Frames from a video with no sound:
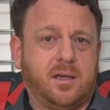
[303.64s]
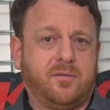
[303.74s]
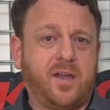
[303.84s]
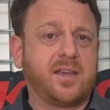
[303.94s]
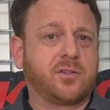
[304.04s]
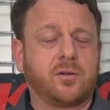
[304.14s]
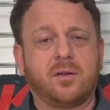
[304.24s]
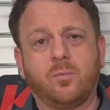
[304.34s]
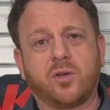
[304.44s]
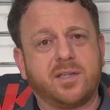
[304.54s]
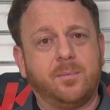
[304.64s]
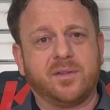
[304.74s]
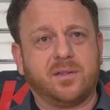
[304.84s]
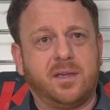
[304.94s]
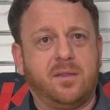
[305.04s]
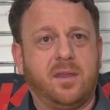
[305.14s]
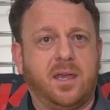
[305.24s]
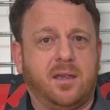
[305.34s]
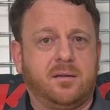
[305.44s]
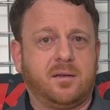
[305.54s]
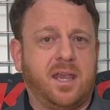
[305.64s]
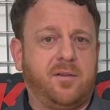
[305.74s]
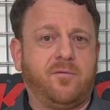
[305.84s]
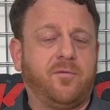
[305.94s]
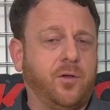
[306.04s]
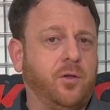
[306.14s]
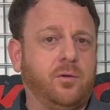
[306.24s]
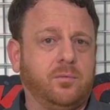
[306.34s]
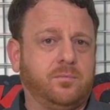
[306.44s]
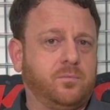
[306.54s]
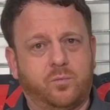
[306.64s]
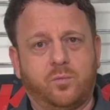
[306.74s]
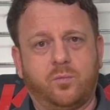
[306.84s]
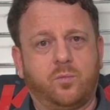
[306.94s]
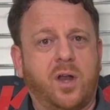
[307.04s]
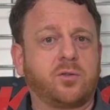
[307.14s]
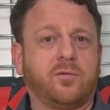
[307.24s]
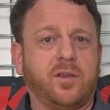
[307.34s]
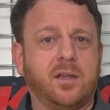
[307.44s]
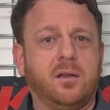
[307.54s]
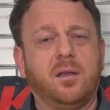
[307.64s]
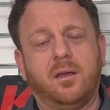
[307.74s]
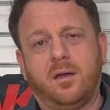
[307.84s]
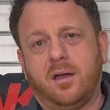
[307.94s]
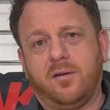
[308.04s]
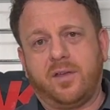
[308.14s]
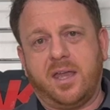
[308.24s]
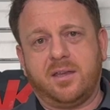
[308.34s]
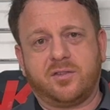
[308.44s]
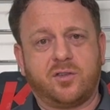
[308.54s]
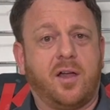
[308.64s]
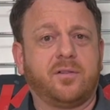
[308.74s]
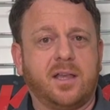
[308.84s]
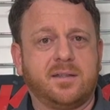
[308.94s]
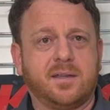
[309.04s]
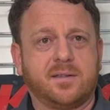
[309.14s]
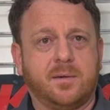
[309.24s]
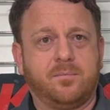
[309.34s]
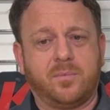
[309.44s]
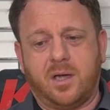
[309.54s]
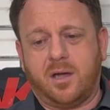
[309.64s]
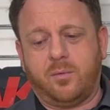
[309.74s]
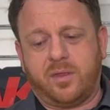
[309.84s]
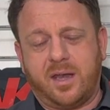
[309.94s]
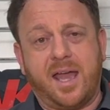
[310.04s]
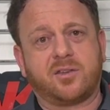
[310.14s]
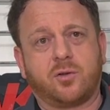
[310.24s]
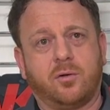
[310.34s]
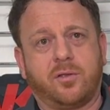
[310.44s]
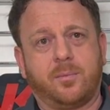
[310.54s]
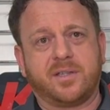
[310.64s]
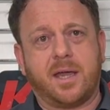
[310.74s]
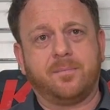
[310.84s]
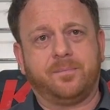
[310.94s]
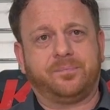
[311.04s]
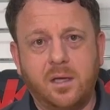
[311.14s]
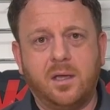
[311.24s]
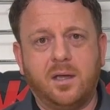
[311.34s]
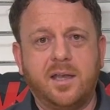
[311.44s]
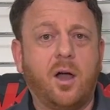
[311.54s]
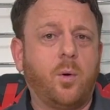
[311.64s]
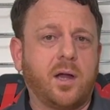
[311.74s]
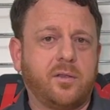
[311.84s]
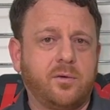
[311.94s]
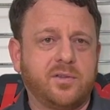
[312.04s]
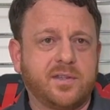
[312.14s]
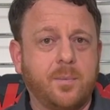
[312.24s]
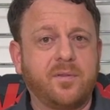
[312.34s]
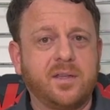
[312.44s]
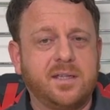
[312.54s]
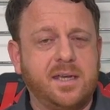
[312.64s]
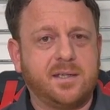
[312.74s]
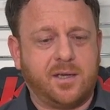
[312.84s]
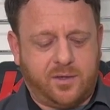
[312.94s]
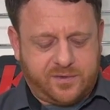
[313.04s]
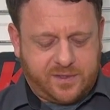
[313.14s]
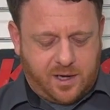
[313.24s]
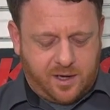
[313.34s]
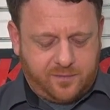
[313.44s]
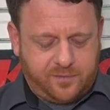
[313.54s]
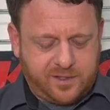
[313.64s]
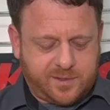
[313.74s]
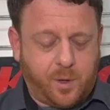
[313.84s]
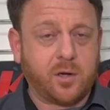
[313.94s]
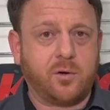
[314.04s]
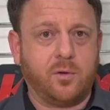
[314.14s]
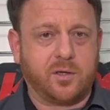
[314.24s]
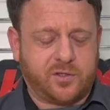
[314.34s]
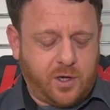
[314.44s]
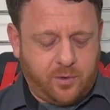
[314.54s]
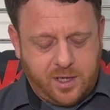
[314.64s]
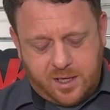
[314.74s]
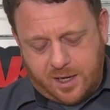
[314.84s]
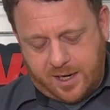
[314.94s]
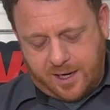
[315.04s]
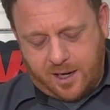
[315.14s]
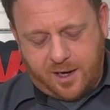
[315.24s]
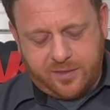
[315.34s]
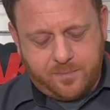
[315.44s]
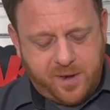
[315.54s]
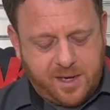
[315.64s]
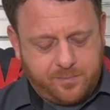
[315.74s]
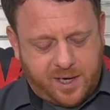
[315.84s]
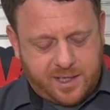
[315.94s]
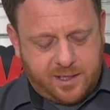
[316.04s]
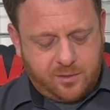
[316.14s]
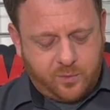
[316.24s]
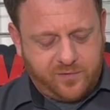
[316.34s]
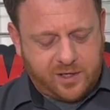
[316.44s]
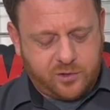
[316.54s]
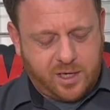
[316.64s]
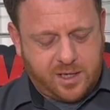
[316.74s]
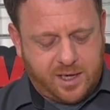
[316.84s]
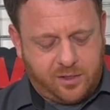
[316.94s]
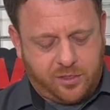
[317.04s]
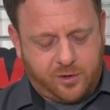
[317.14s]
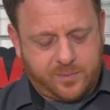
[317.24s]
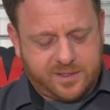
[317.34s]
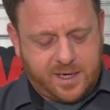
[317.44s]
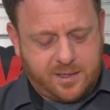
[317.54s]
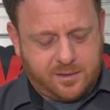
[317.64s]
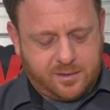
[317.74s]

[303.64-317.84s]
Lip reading: faster and more seamlessly than a full retrofit of a softline system with an external thermostat. Now I'll walk you through some of the details of the smart cooler. So on the main body, we've actually got a thermostat